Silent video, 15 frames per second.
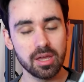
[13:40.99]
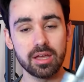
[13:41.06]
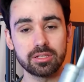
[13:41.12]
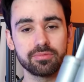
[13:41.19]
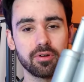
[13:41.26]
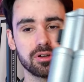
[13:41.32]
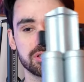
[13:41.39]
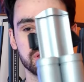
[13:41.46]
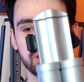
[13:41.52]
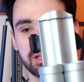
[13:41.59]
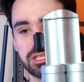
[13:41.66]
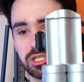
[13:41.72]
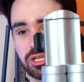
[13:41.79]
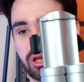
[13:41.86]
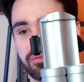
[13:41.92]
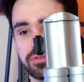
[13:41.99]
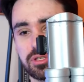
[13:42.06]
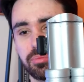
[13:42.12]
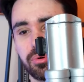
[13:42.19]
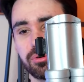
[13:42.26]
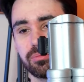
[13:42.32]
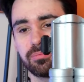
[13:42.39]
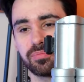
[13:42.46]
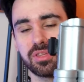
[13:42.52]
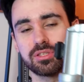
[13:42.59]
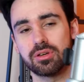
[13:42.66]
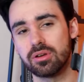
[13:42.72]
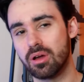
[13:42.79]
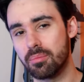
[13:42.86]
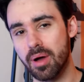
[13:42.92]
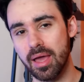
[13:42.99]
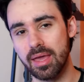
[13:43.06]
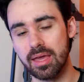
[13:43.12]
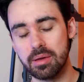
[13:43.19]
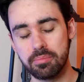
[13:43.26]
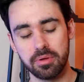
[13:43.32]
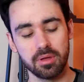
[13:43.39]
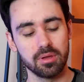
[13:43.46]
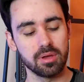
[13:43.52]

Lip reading: It's serviceable. It's only on my hip.